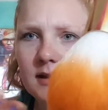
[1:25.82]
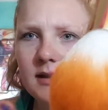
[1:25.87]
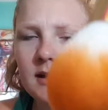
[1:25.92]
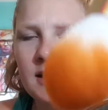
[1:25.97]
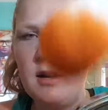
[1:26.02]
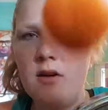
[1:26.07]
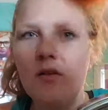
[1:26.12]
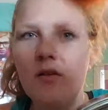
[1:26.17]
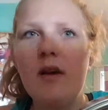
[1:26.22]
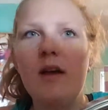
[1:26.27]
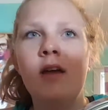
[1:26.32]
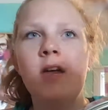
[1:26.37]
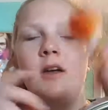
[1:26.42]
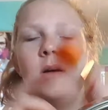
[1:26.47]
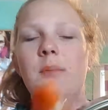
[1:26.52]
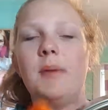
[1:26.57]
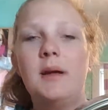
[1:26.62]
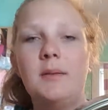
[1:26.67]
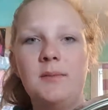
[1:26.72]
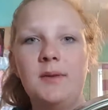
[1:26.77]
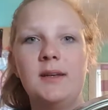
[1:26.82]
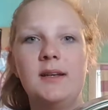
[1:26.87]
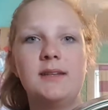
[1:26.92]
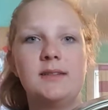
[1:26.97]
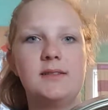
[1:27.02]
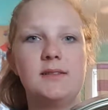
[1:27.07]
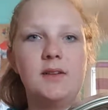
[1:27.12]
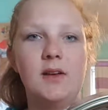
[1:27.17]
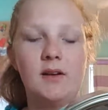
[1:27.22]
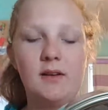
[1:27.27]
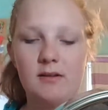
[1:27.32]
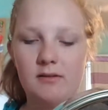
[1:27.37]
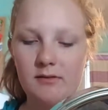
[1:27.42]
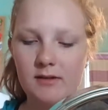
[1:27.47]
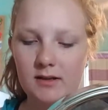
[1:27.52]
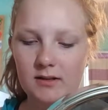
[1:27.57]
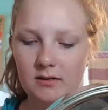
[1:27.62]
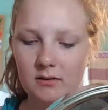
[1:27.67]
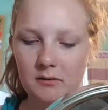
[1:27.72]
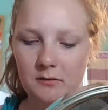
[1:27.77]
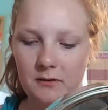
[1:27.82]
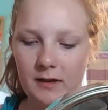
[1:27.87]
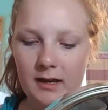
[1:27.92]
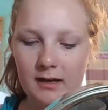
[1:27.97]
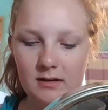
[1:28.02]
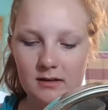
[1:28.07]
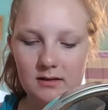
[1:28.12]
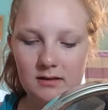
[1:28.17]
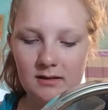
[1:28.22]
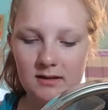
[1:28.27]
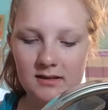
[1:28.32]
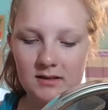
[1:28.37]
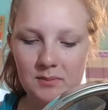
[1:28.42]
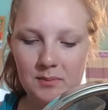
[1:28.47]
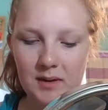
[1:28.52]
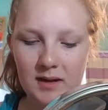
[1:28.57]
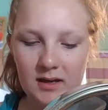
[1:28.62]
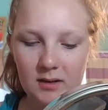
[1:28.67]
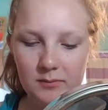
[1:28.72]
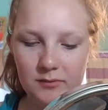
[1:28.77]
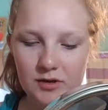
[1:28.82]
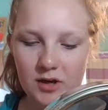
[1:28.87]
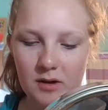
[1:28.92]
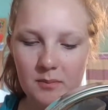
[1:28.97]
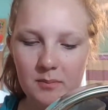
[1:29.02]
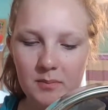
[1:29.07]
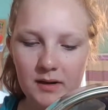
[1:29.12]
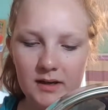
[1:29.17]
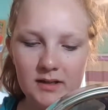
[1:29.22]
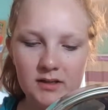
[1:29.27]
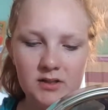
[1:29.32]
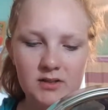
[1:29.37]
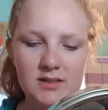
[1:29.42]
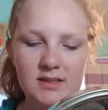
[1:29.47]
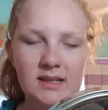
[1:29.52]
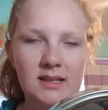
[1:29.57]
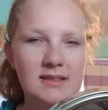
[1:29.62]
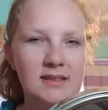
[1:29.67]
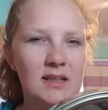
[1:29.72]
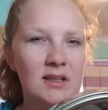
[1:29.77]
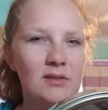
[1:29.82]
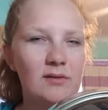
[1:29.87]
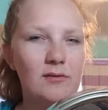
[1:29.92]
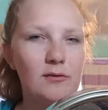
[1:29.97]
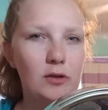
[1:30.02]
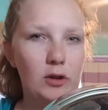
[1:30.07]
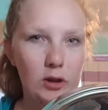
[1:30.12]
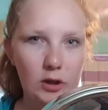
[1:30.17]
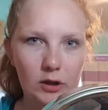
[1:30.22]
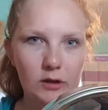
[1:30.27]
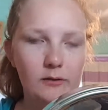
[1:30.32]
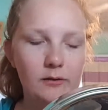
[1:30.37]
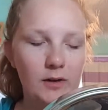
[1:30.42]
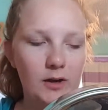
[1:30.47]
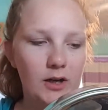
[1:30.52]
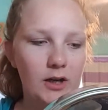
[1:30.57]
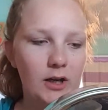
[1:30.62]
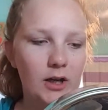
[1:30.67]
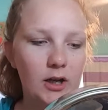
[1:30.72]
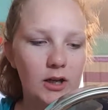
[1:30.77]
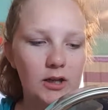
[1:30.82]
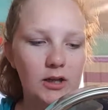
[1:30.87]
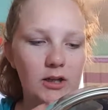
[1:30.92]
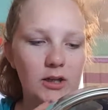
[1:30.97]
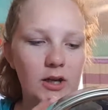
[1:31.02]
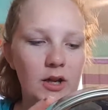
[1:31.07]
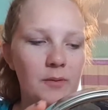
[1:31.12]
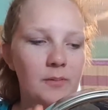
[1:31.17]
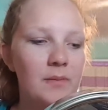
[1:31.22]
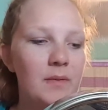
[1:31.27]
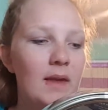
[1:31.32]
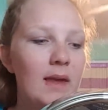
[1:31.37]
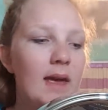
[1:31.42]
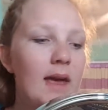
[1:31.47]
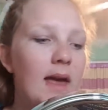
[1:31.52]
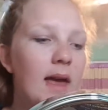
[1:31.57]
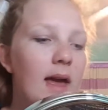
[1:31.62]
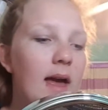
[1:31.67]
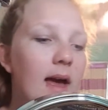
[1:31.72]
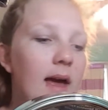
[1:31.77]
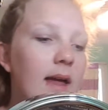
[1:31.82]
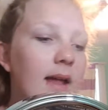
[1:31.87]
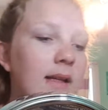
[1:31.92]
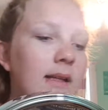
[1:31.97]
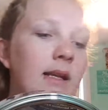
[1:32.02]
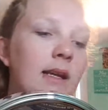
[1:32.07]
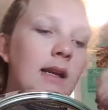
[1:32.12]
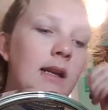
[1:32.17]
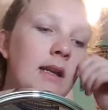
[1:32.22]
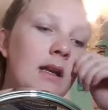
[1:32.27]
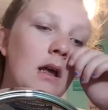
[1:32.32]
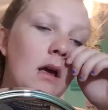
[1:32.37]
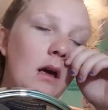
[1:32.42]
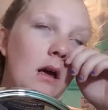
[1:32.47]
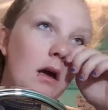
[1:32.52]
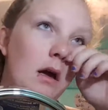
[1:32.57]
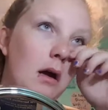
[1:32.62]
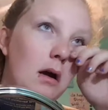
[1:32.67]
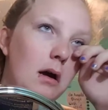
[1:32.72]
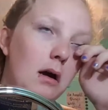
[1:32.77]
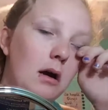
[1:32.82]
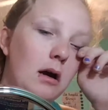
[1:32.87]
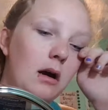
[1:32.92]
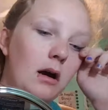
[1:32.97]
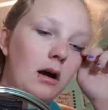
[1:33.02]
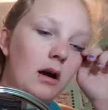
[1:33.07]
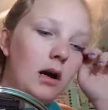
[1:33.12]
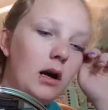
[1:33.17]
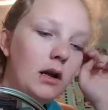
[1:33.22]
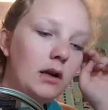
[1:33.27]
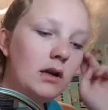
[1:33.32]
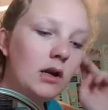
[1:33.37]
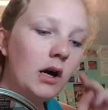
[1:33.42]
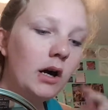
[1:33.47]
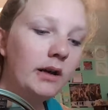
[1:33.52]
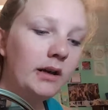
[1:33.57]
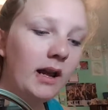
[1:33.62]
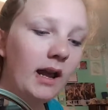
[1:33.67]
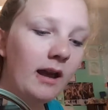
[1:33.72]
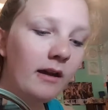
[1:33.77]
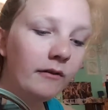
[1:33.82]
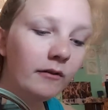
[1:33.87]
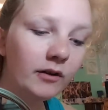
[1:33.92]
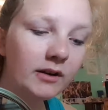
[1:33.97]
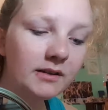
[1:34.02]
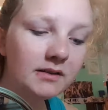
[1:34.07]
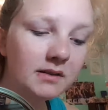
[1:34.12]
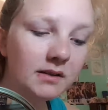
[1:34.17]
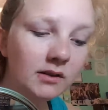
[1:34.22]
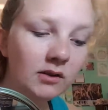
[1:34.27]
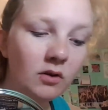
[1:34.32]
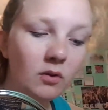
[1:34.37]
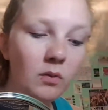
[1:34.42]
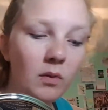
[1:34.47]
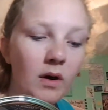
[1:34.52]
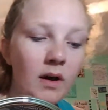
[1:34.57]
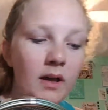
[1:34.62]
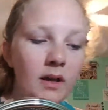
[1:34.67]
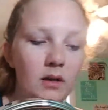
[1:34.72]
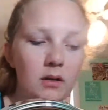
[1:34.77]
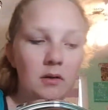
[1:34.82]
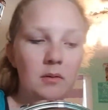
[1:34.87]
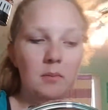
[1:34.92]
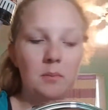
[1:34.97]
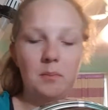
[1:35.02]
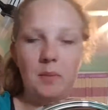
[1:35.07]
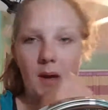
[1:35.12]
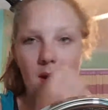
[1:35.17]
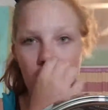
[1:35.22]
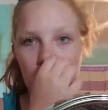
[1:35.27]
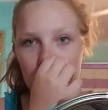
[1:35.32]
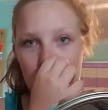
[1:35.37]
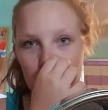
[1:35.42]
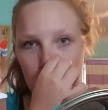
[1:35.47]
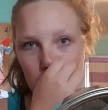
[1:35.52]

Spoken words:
you know. I mean, it's not going to affect its makeup job, but it just doesn't look very good, you know. And then, not every single one, but